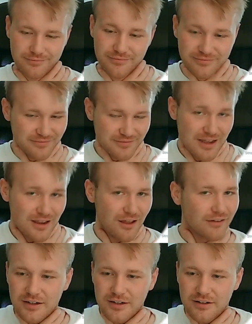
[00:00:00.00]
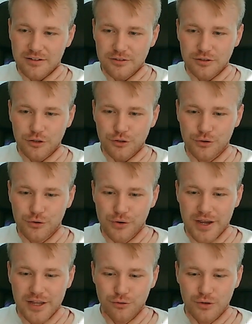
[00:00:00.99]
I love it. You
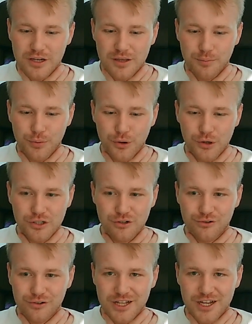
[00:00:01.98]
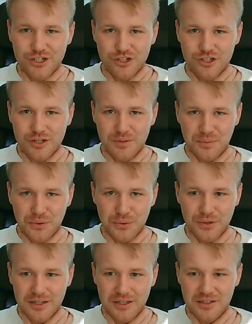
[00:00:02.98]
create really a personal relationship to
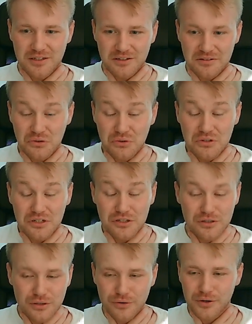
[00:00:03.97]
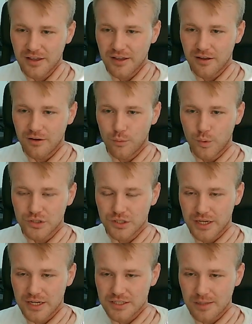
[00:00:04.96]
this story. A
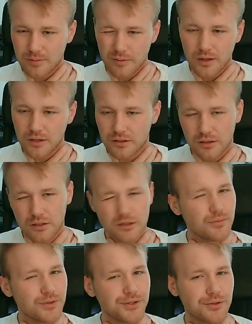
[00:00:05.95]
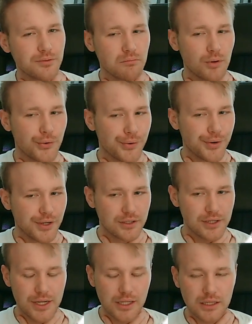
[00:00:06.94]
versatile supplement, a little bit boring
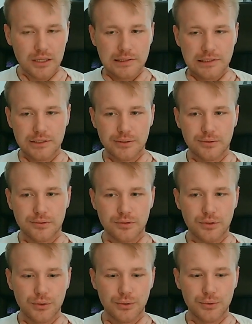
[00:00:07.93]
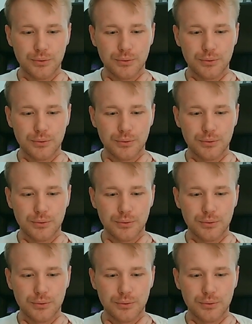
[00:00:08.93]
title, so too